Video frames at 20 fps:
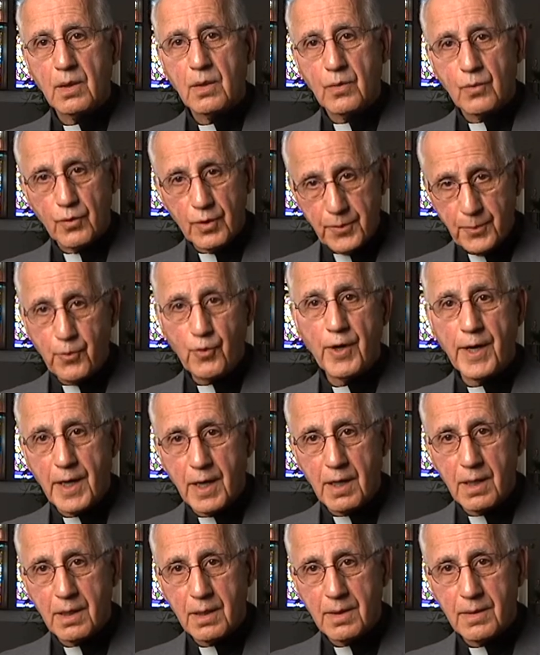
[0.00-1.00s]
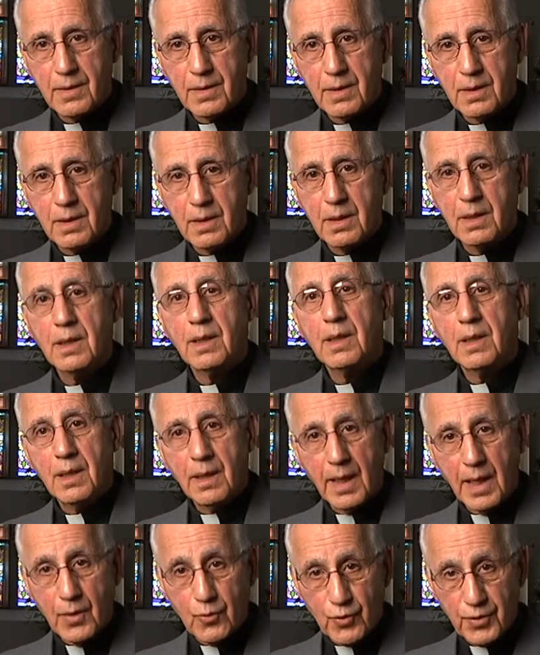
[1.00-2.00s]
with prayer,
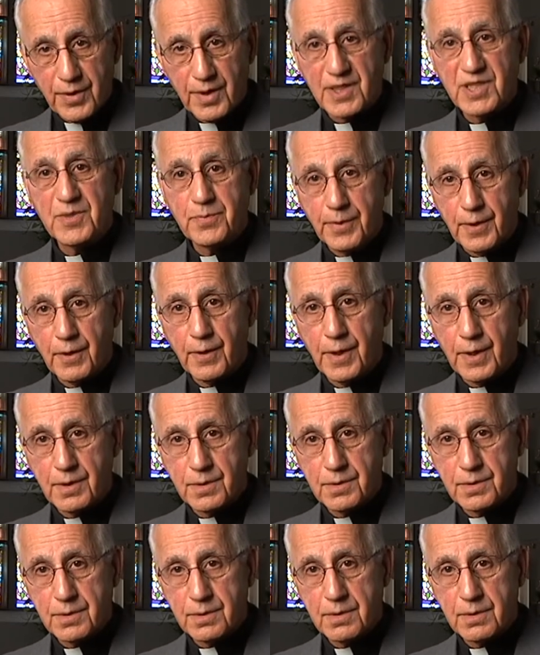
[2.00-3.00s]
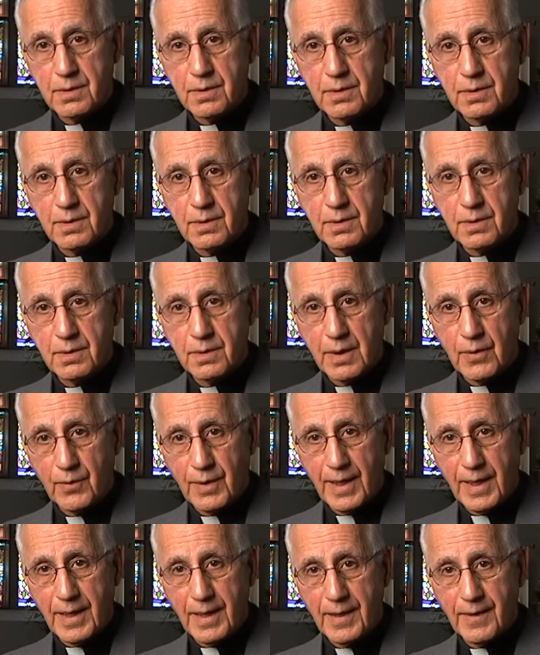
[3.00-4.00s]
and with experience that we
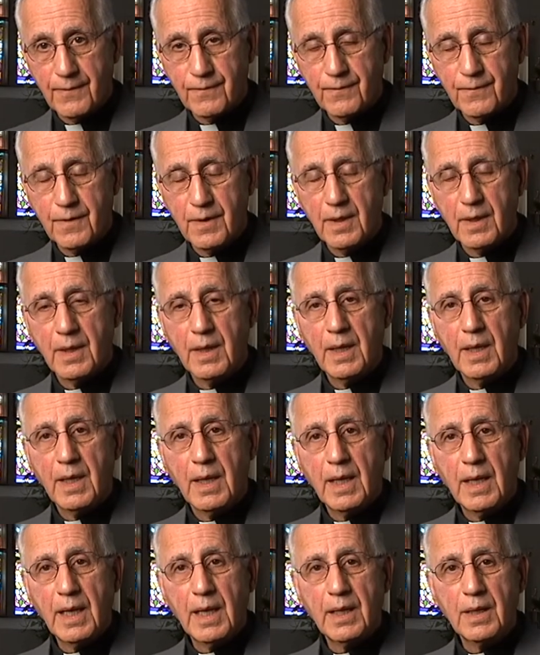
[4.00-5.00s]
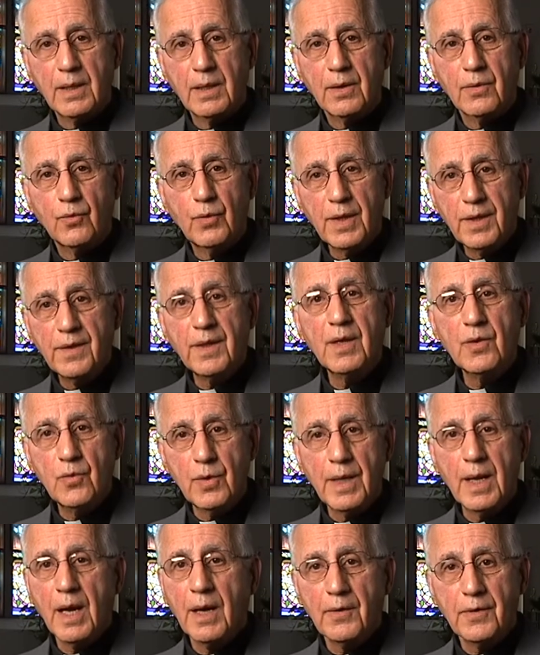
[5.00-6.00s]
have. And we think
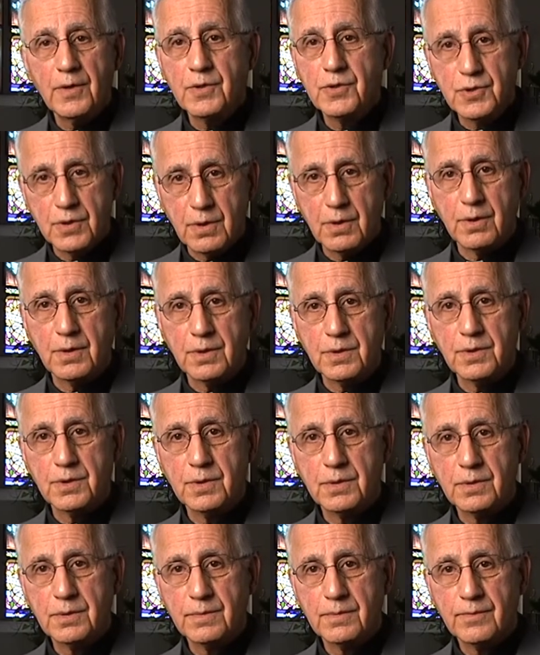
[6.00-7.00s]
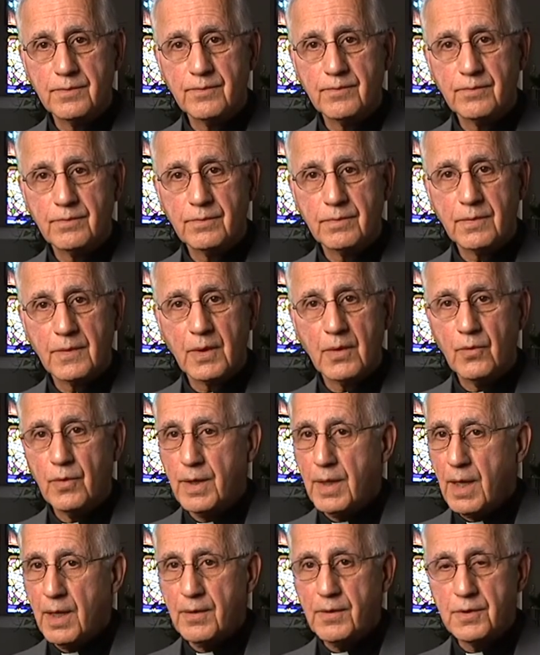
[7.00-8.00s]
we are the church. We
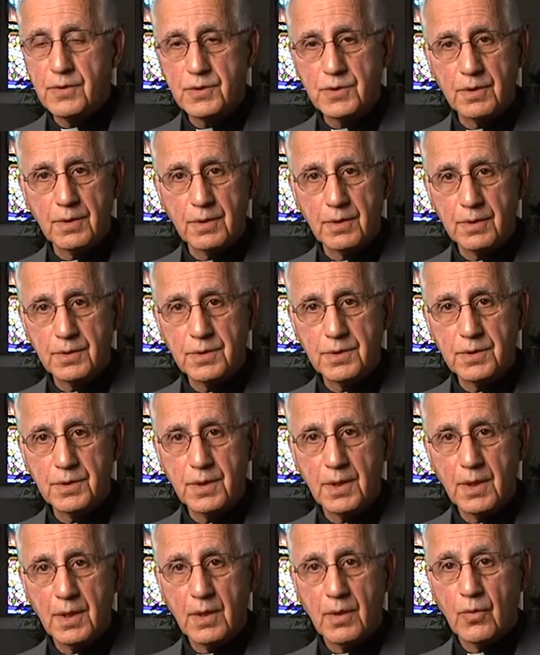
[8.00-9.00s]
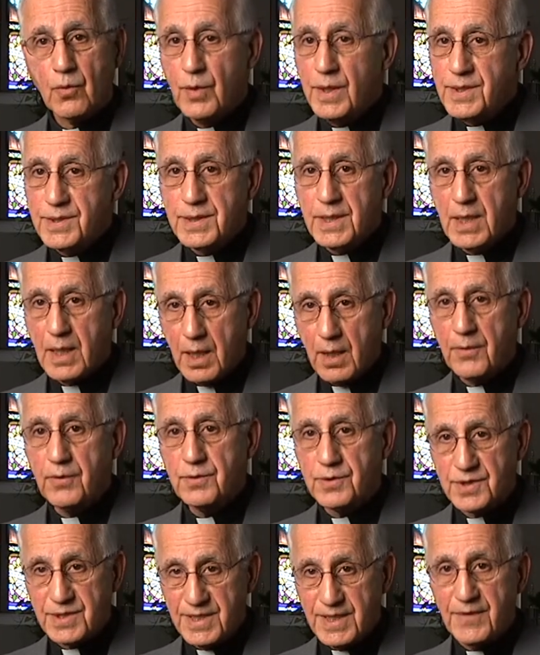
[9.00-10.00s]
are the church. We see
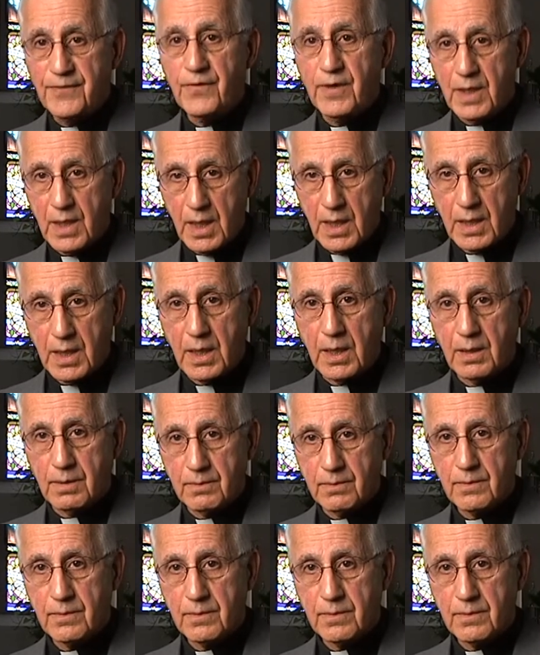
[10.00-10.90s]
others deviating.